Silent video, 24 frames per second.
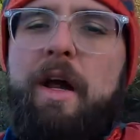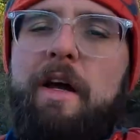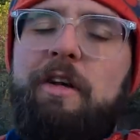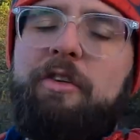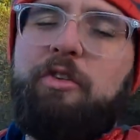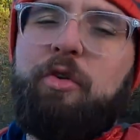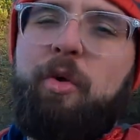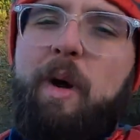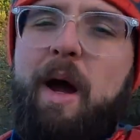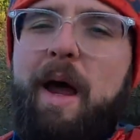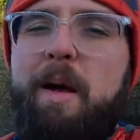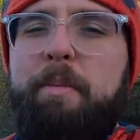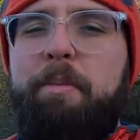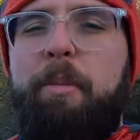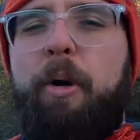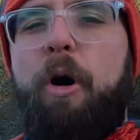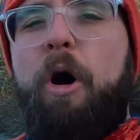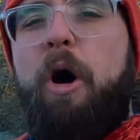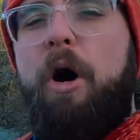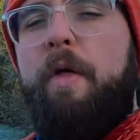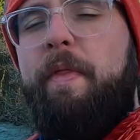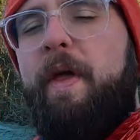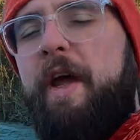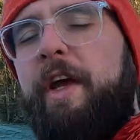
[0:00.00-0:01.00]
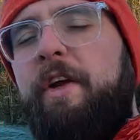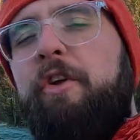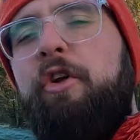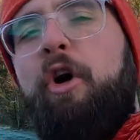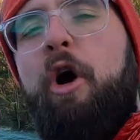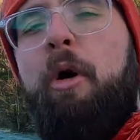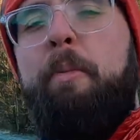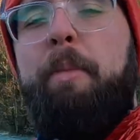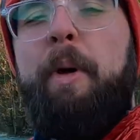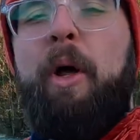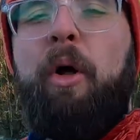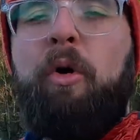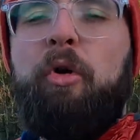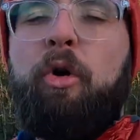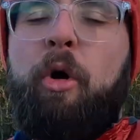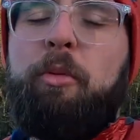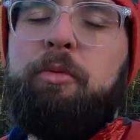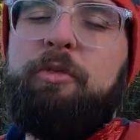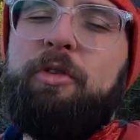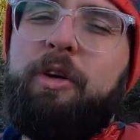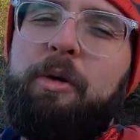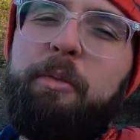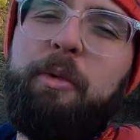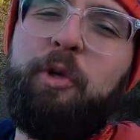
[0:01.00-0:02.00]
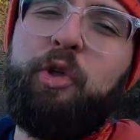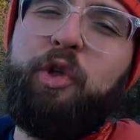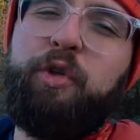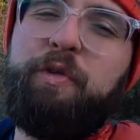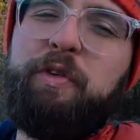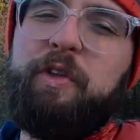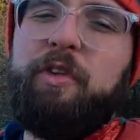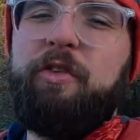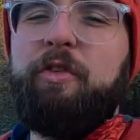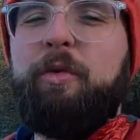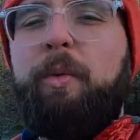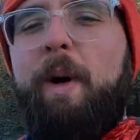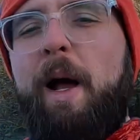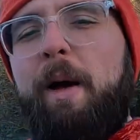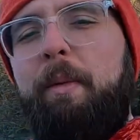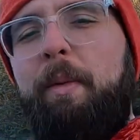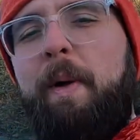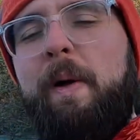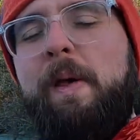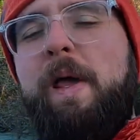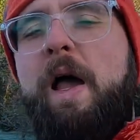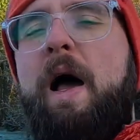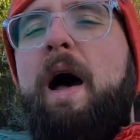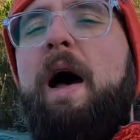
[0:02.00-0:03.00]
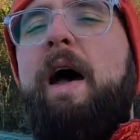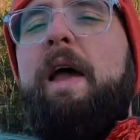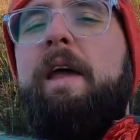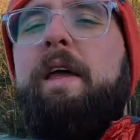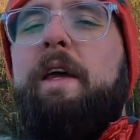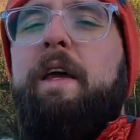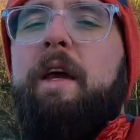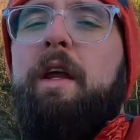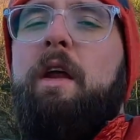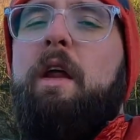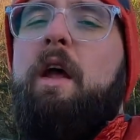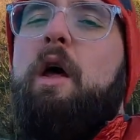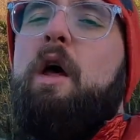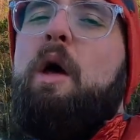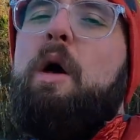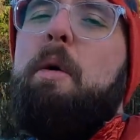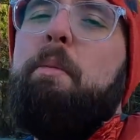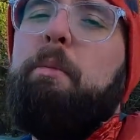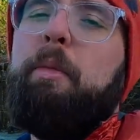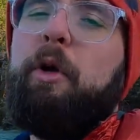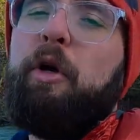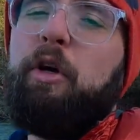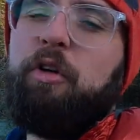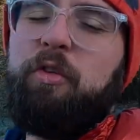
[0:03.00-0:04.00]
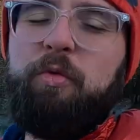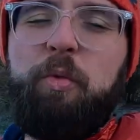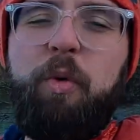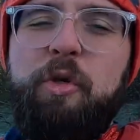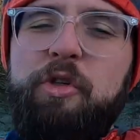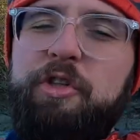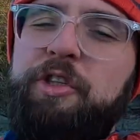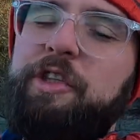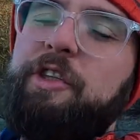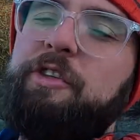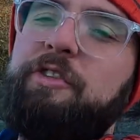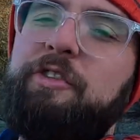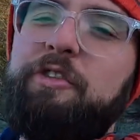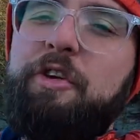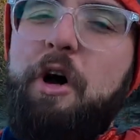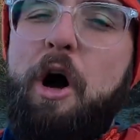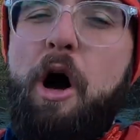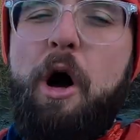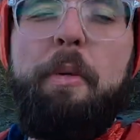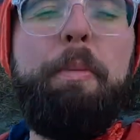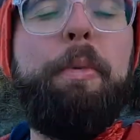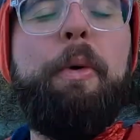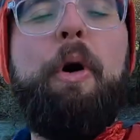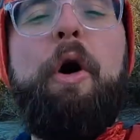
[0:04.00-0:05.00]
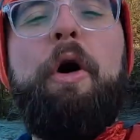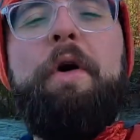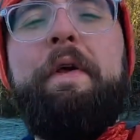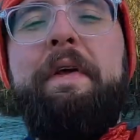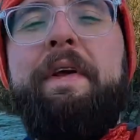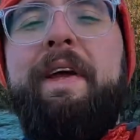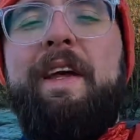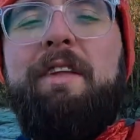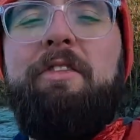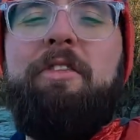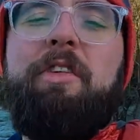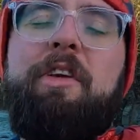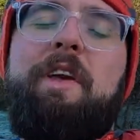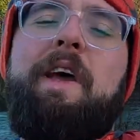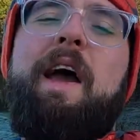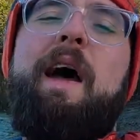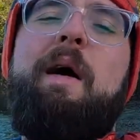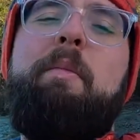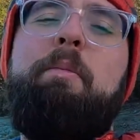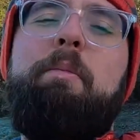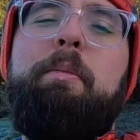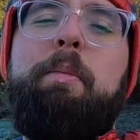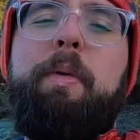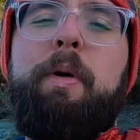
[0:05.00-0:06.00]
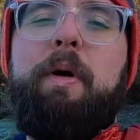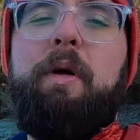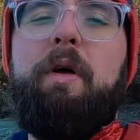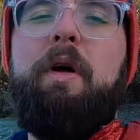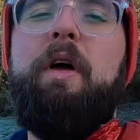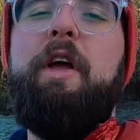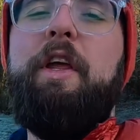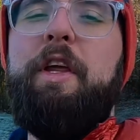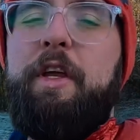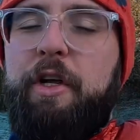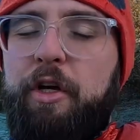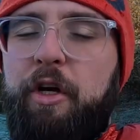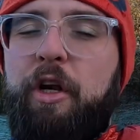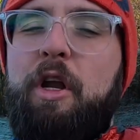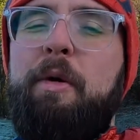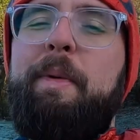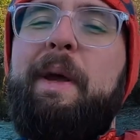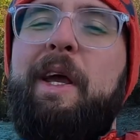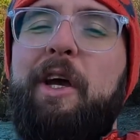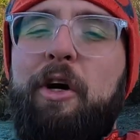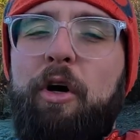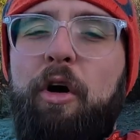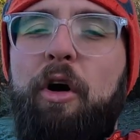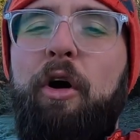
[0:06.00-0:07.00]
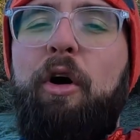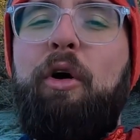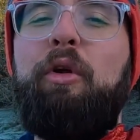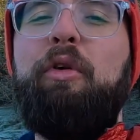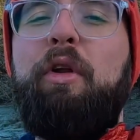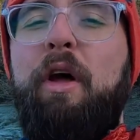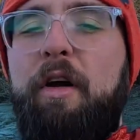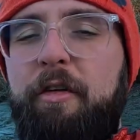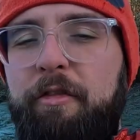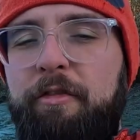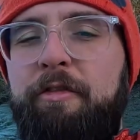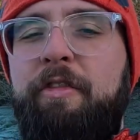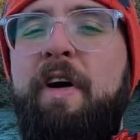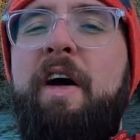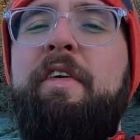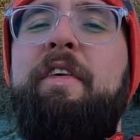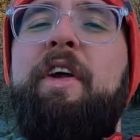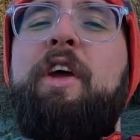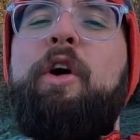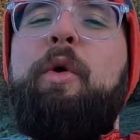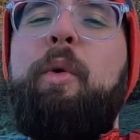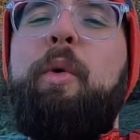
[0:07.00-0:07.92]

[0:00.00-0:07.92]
Now it's quite important that you don't build up too much of a sweat while you're hiking, because once you stop or you get to camp, you're going to be cold very